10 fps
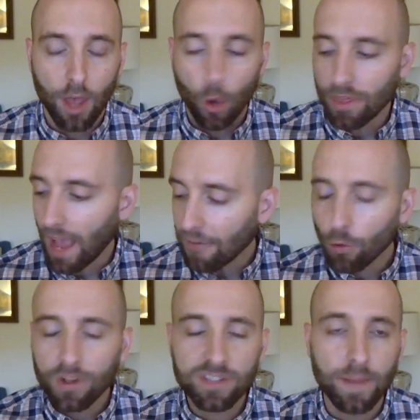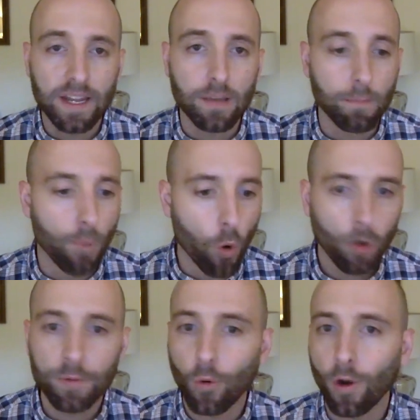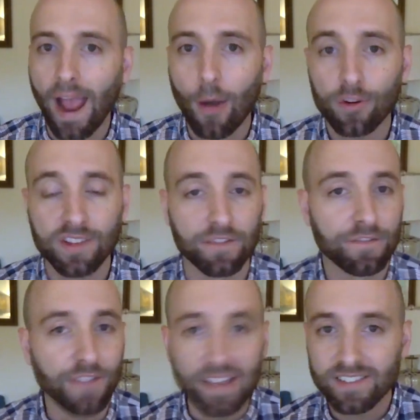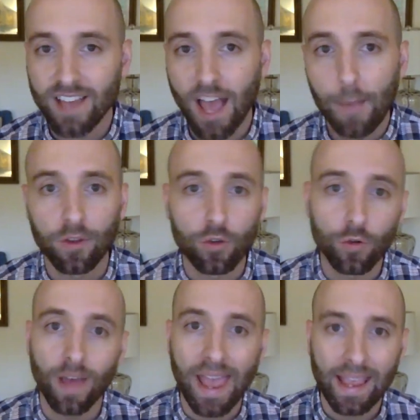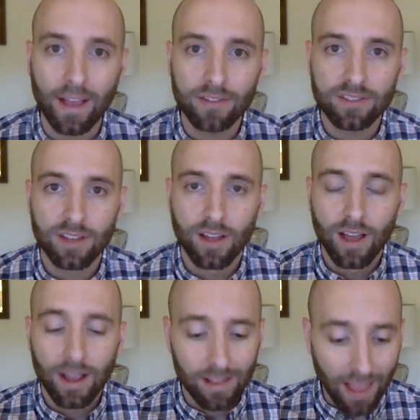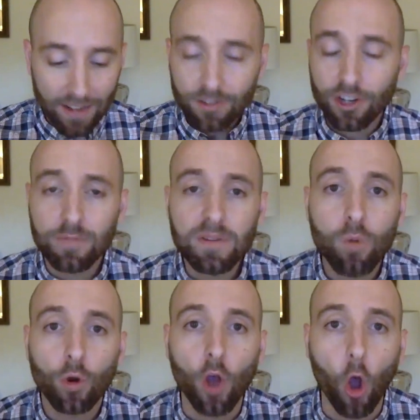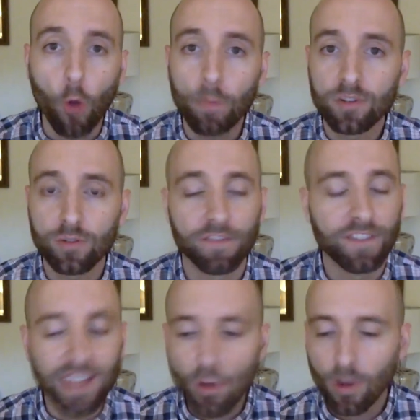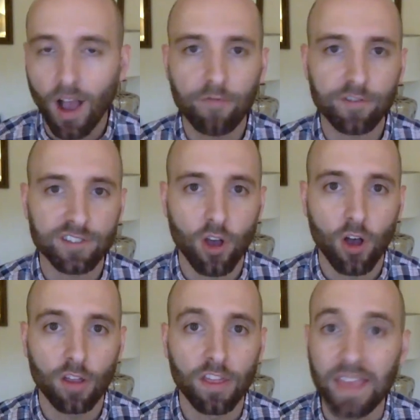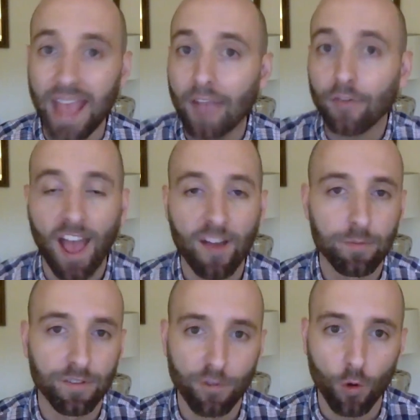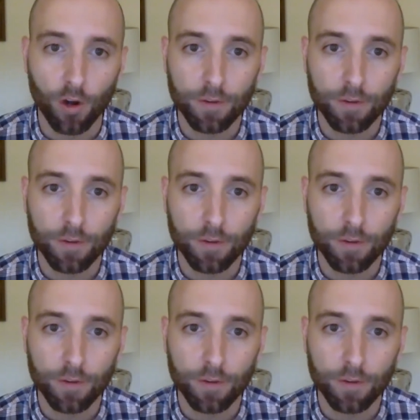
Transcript: With everyone spending more and more hours on FaceTime and Google Hangouts, clients are going to be more open to a video conference call than they ever have before.